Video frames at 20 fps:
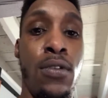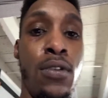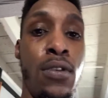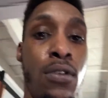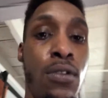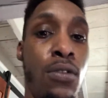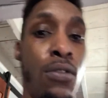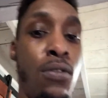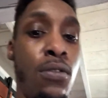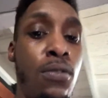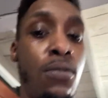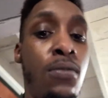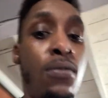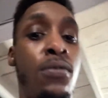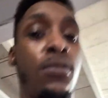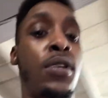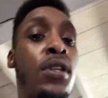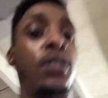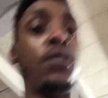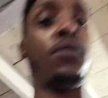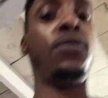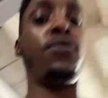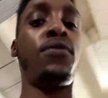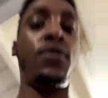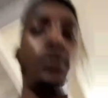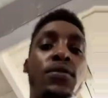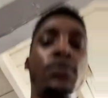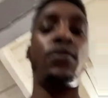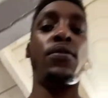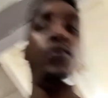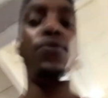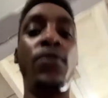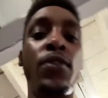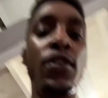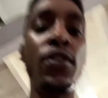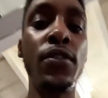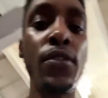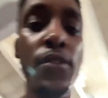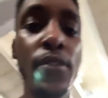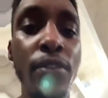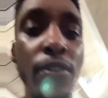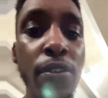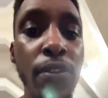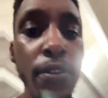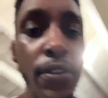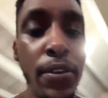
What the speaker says: Oh, let's get the stretching first.